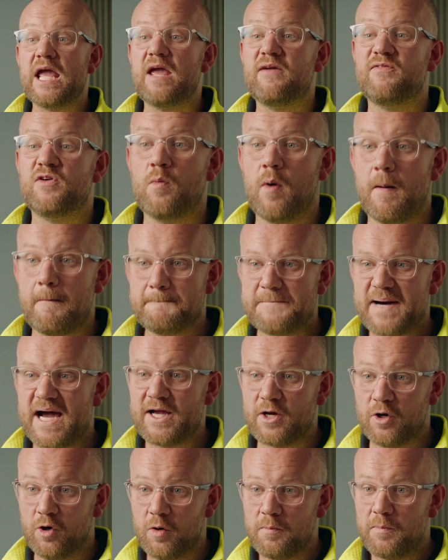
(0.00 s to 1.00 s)
If you want
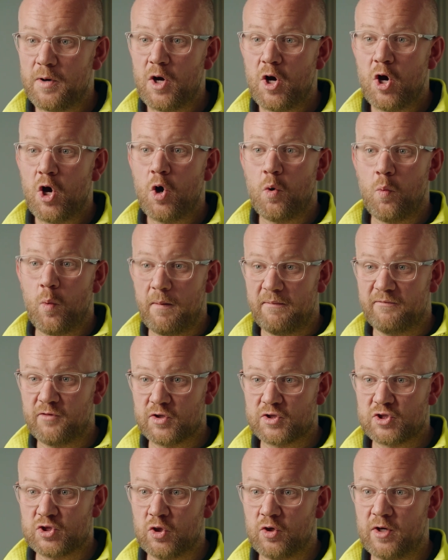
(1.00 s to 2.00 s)
backup, what we've
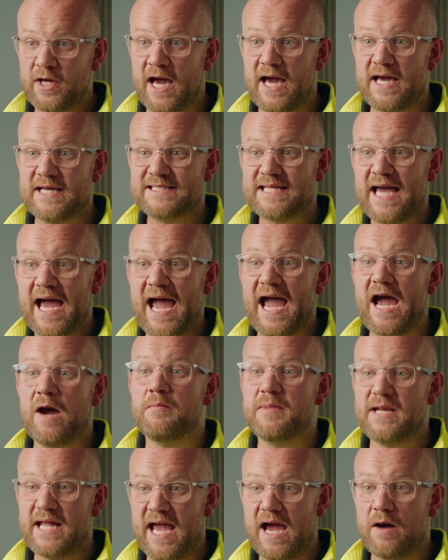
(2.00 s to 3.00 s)
got to look at is how
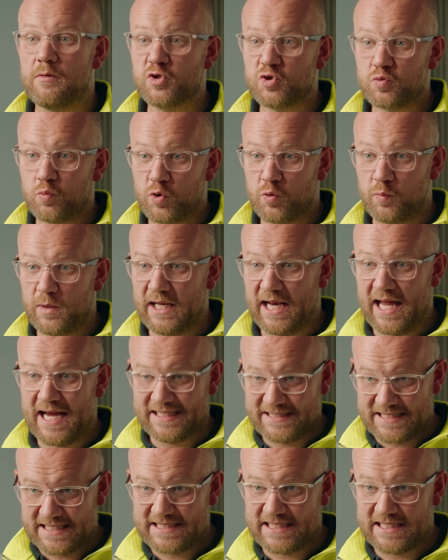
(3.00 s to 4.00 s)
many hours would we
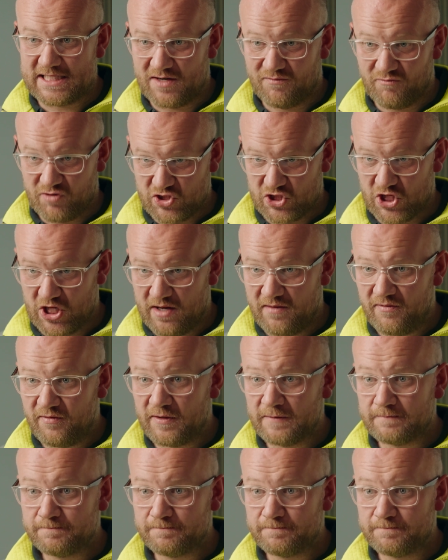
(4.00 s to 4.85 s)
like to sit in reserve?